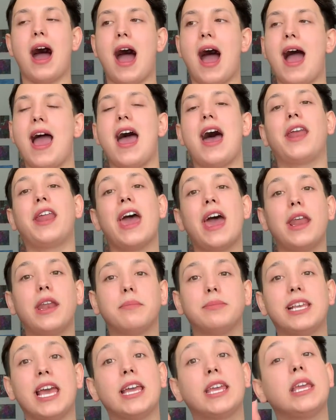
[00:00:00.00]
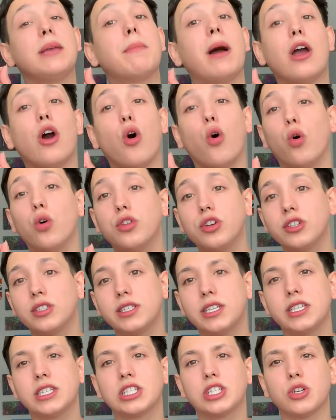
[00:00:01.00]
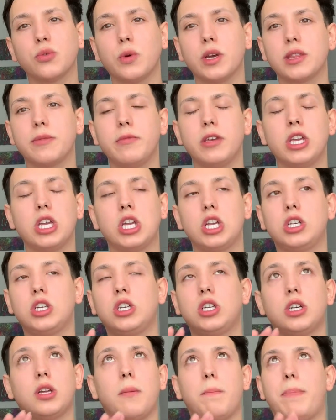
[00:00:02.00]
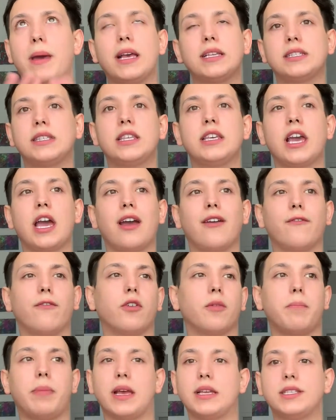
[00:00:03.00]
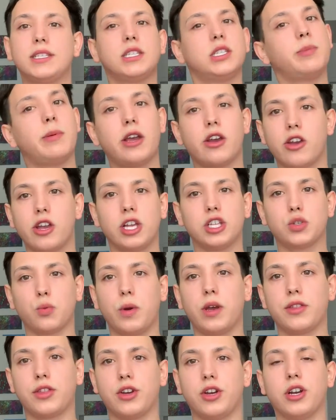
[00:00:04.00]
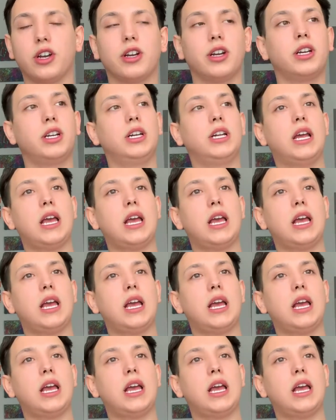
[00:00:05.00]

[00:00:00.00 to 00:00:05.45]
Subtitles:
I had to end up taking my older sister with me. Best thing ever, best experience with her.